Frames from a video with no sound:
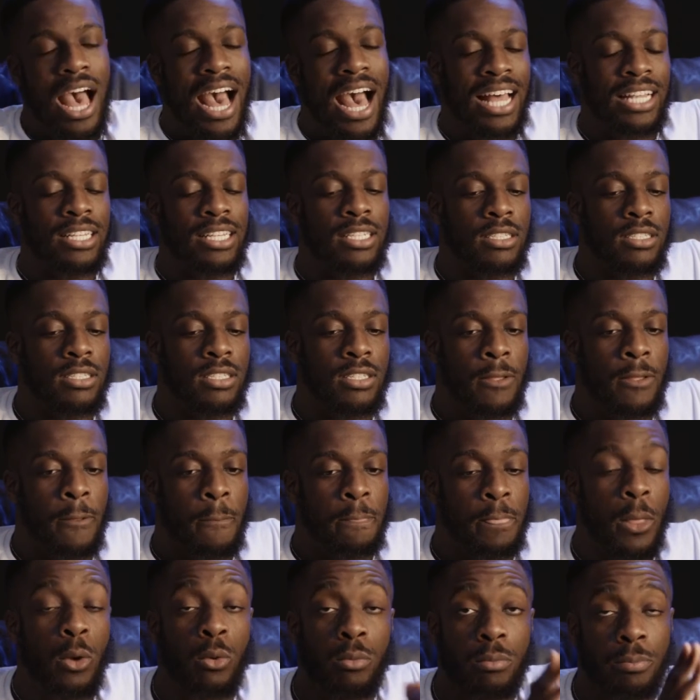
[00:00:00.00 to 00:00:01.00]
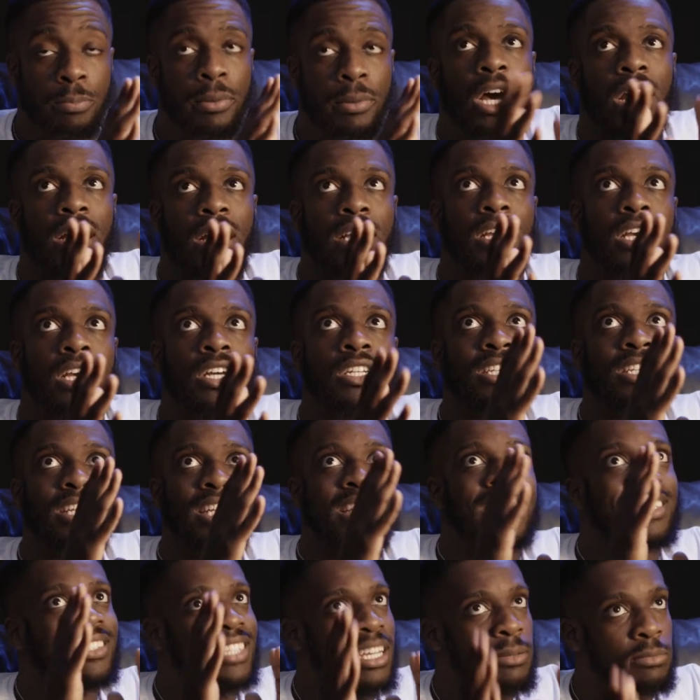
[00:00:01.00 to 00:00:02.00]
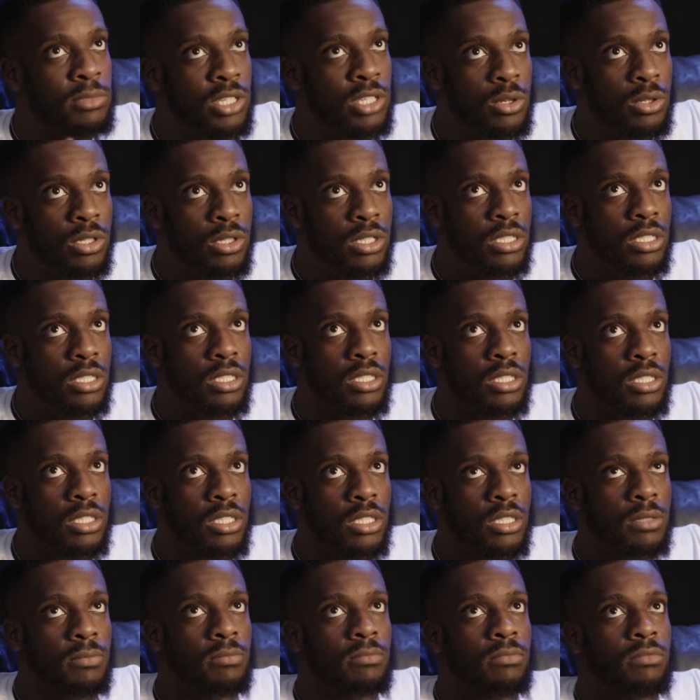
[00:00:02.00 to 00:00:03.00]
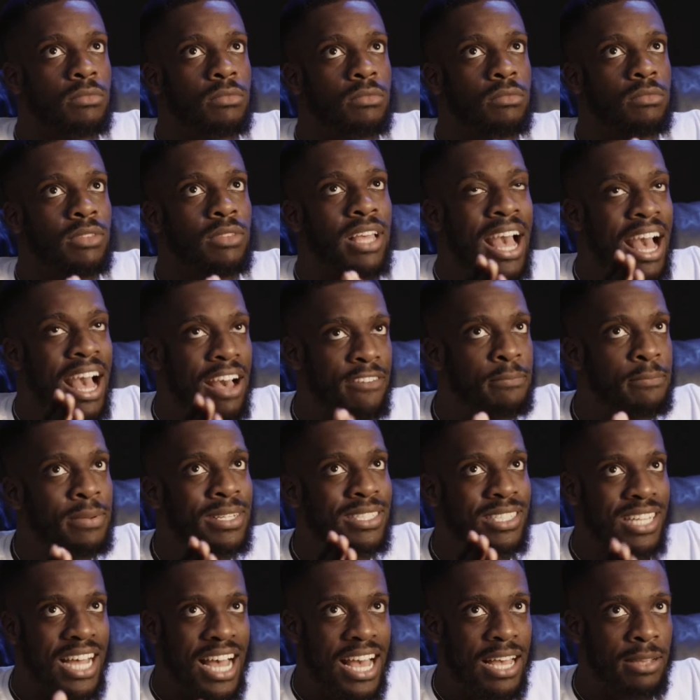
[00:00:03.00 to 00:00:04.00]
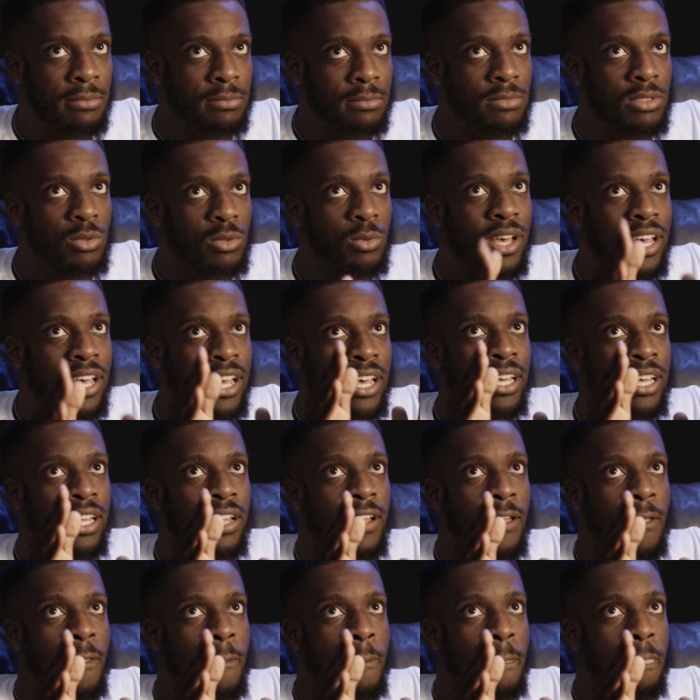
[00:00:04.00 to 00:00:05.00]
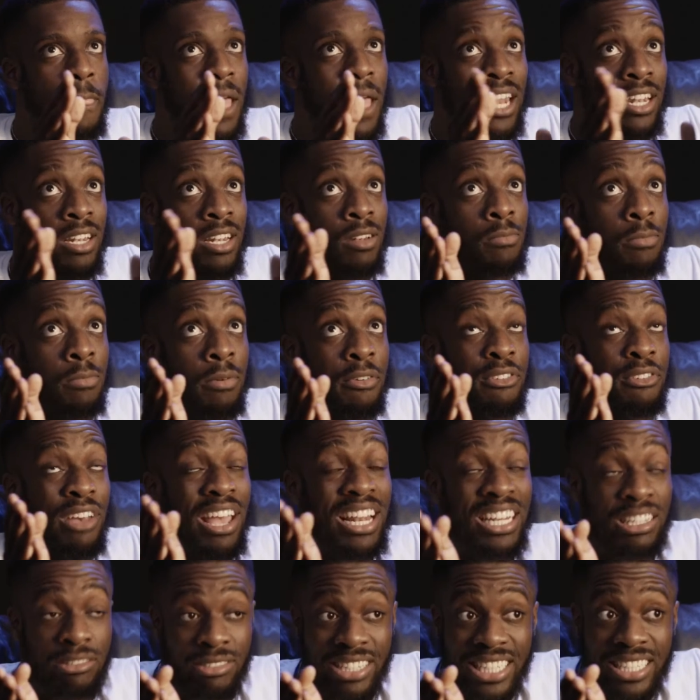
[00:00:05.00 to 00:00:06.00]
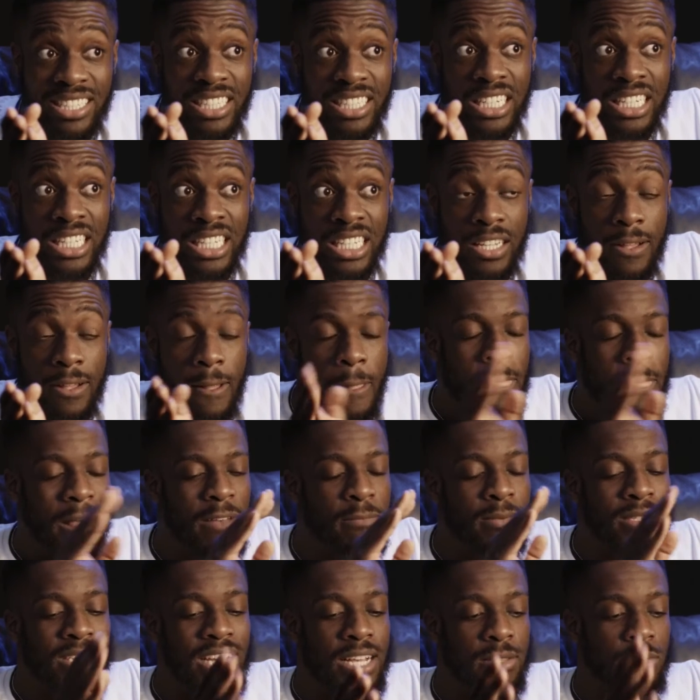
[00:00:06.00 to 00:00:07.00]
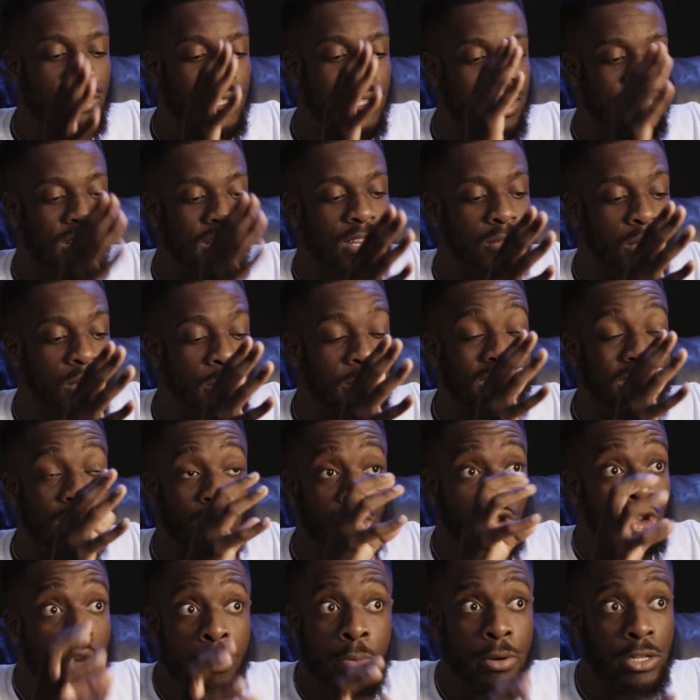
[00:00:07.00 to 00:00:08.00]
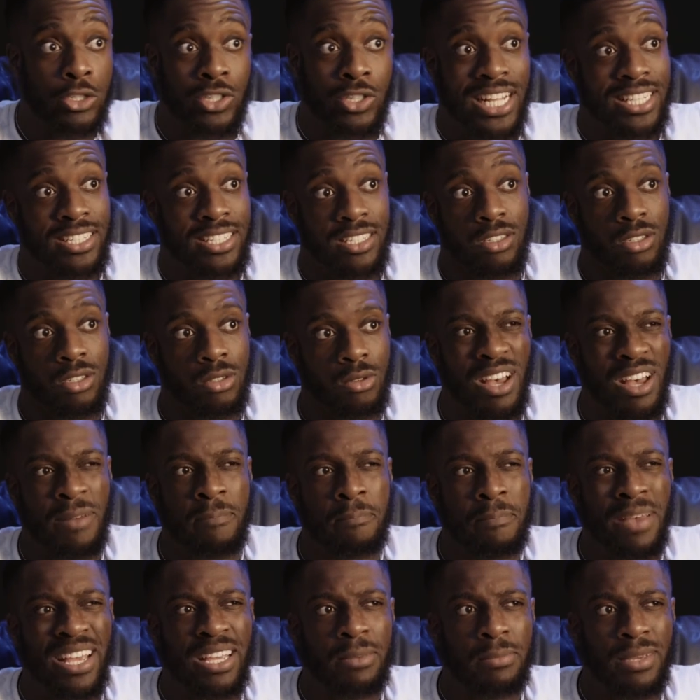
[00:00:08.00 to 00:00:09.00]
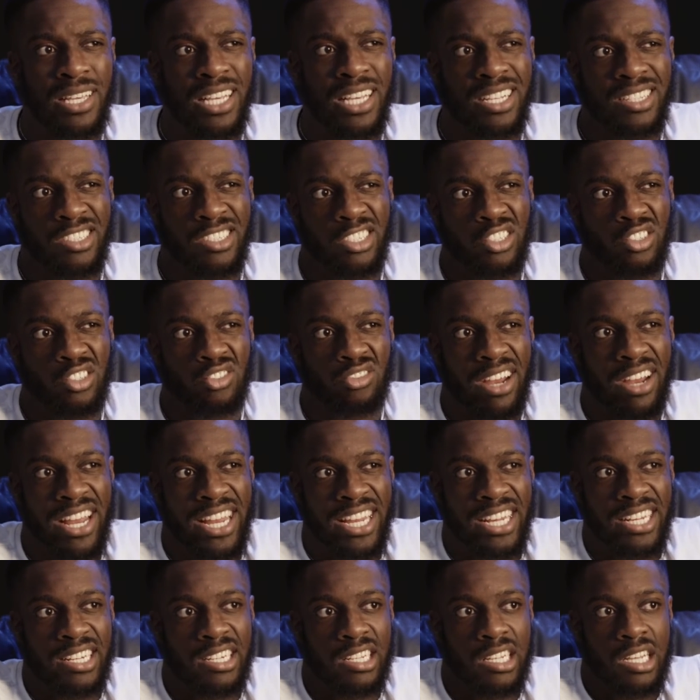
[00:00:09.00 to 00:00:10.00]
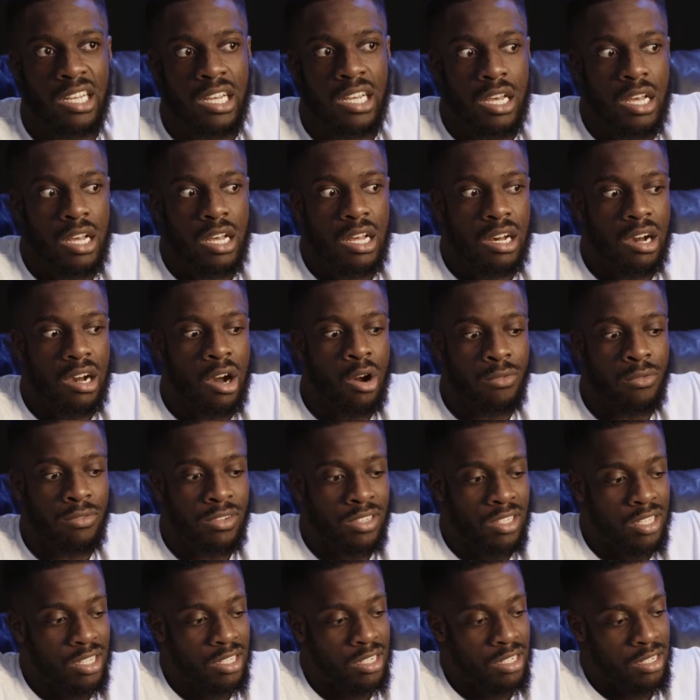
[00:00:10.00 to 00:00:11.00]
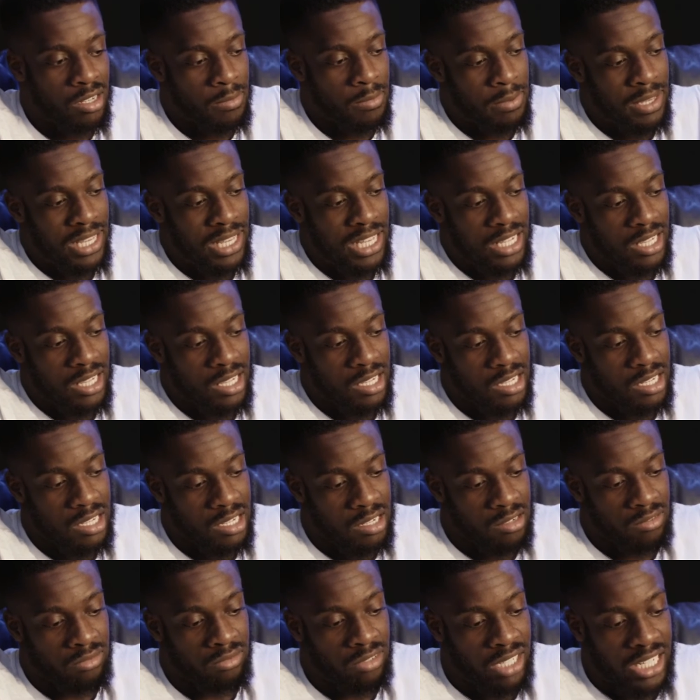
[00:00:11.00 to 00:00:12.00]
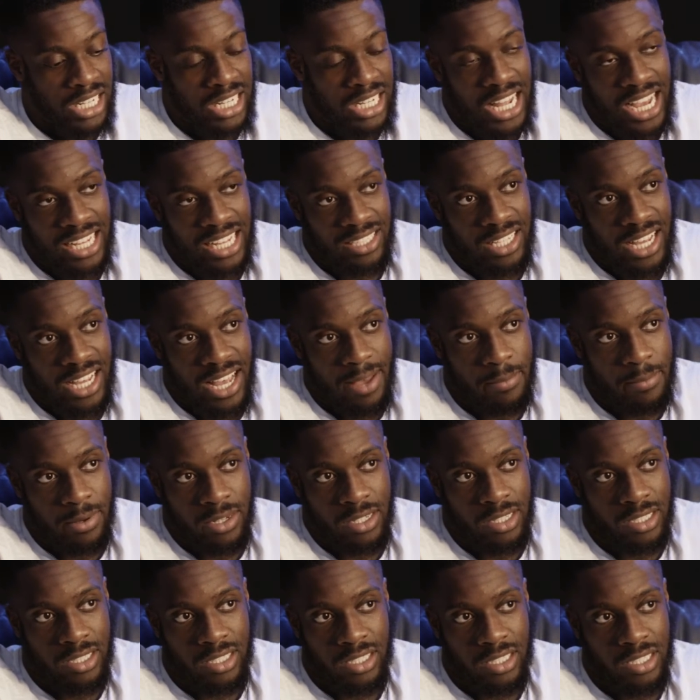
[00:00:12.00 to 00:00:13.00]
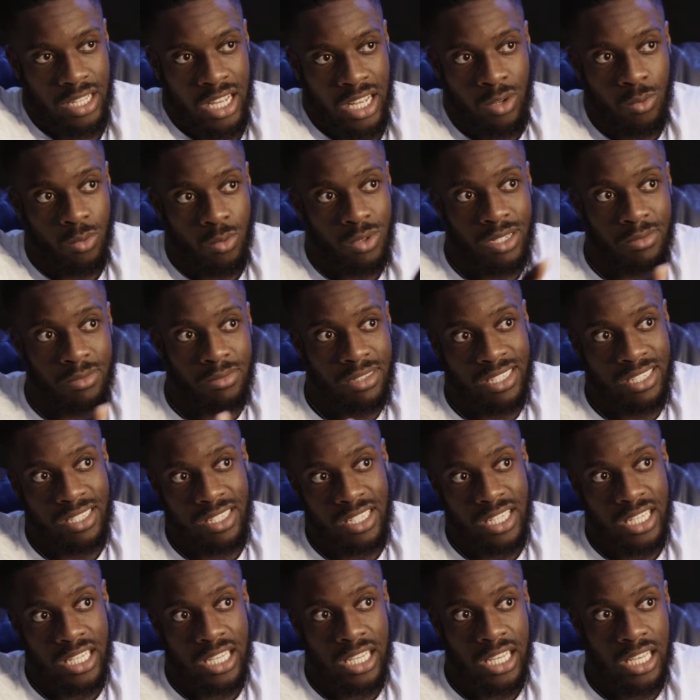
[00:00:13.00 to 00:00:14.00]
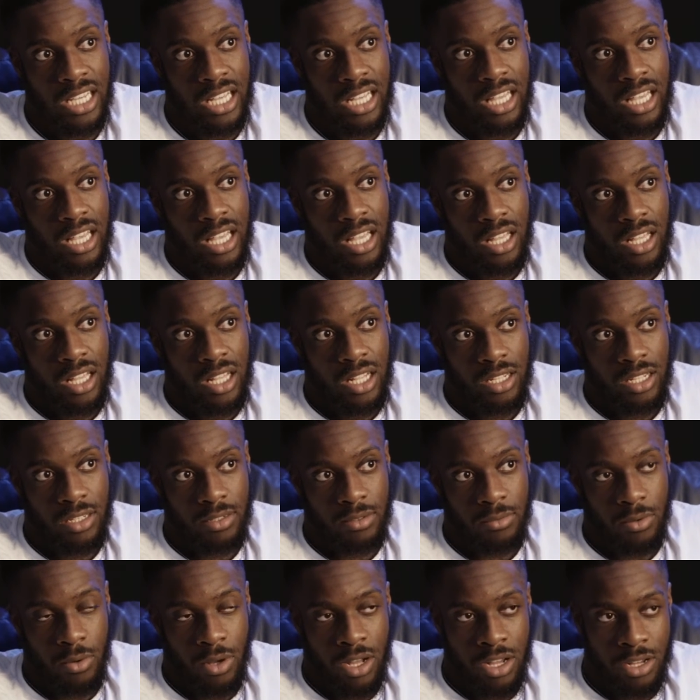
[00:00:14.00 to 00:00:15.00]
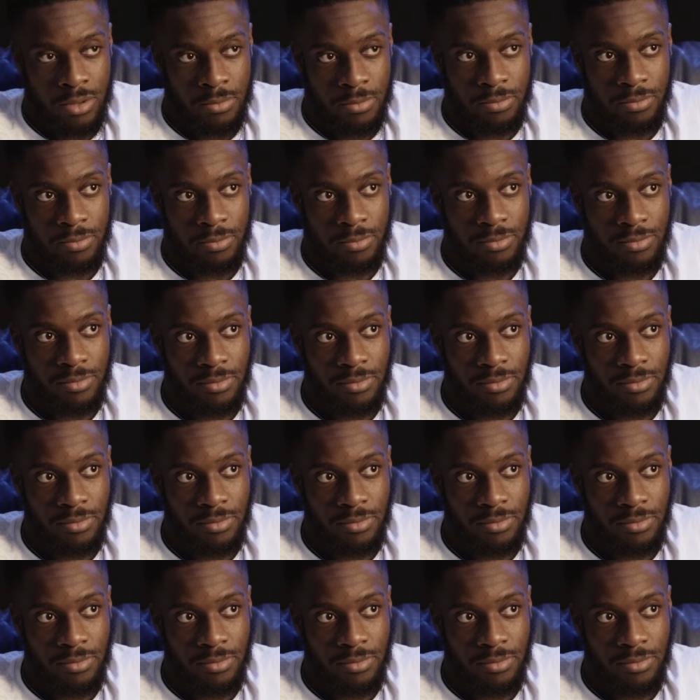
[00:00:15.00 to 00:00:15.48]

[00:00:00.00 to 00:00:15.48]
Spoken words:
But in the same token, there have been times where, and fairly recently, there have been times where there's girls who I've been super attracted to and maybe strayed over to the being the really nice guy because I don't want them to see, I don't